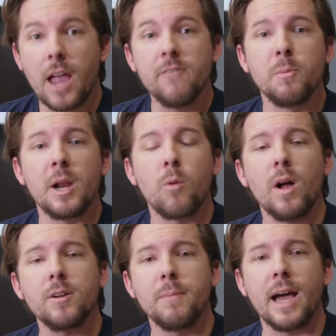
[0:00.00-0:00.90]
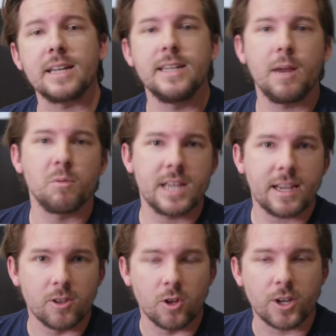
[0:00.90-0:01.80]
Hey everybody, welcome back. Today we're
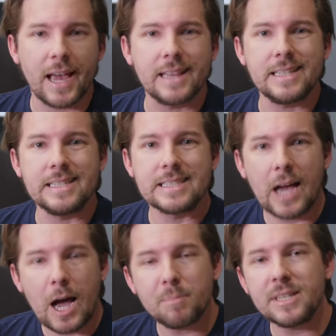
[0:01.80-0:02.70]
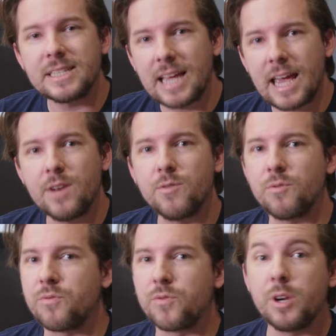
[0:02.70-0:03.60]
taking a look at the top 10
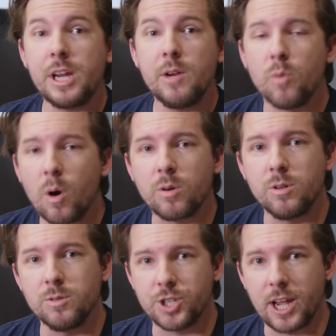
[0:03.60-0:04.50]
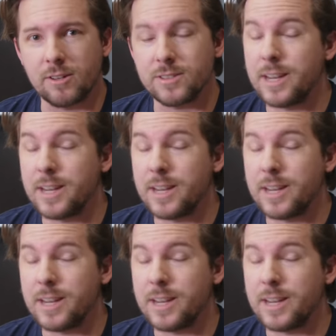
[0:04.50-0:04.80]
free Roku channels.